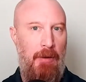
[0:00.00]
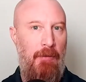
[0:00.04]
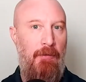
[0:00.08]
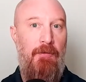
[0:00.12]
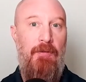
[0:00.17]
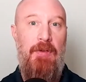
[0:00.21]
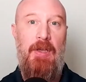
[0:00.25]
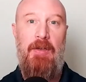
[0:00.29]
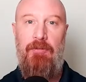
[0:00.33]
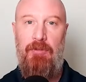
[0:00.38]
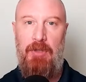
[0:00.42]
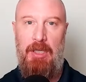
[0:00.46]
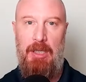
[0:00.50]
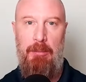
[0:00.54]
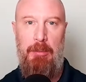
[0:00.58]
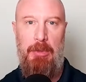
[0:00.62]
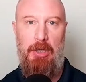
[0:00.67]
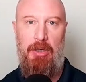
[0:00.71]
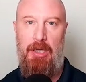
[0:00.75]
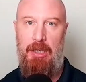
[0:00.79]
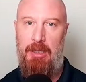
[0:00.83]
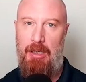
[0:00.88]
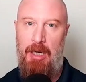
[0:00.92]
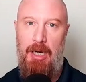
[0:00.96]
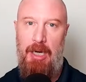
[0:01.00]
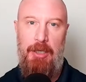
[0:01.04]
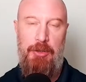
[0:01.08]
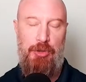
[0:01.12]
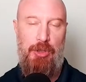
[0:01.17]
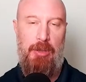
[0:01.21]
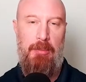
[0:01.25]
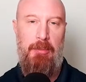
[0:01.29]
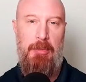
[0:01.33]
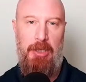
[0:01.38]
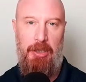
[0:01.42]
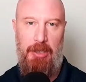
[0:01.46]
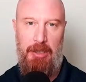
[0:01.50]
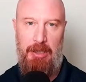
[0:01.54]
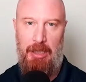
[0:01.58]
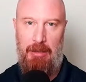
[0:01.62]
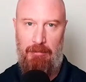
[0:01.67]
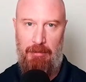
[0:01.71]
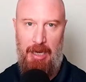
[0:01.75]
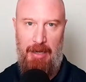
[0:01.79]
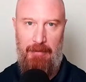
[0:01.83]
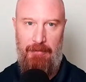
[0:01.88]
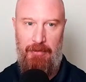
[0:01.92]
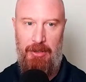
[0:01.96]
50 million, 100 million
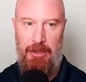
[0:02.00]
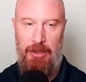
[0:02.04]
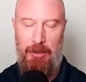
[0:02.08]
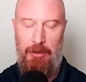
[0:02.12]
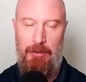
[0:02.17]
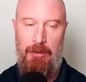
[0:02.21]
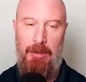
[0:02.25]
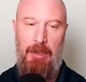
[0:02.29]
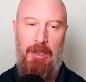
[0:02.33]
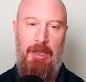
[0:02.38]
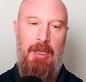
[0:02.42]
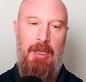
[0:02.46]
in revenue.